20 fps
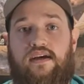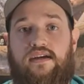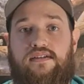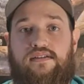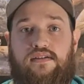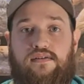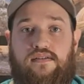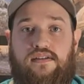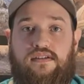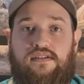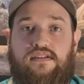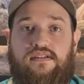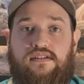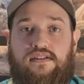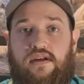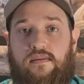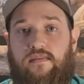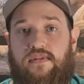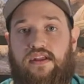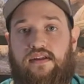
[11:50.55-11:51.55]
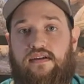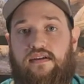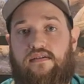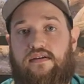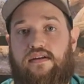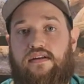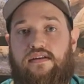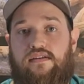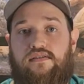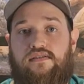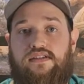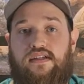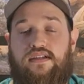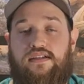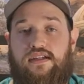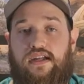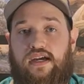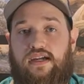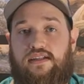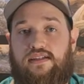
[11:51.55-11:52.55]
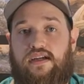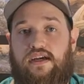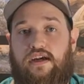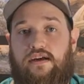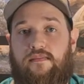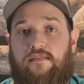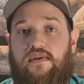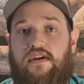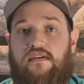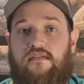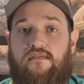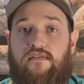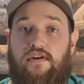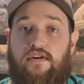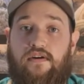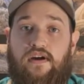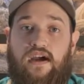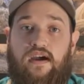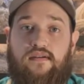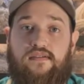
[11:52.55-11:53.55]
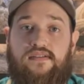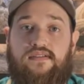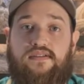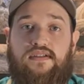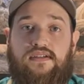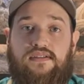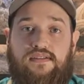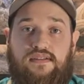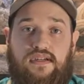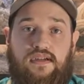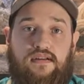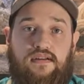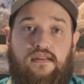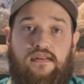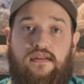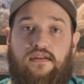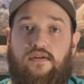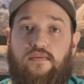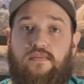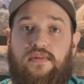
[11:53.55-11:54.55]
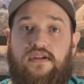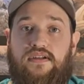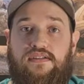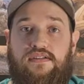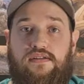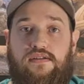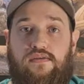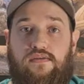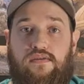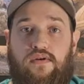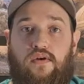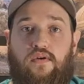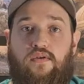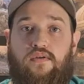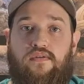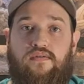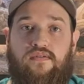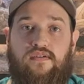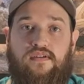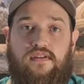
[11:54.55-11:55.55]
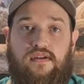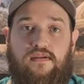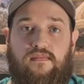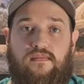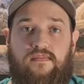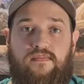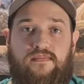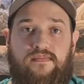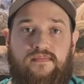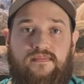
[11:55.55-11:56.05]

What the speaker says: So this is something you can use at nighttime if your house does get a little bit too cold for them.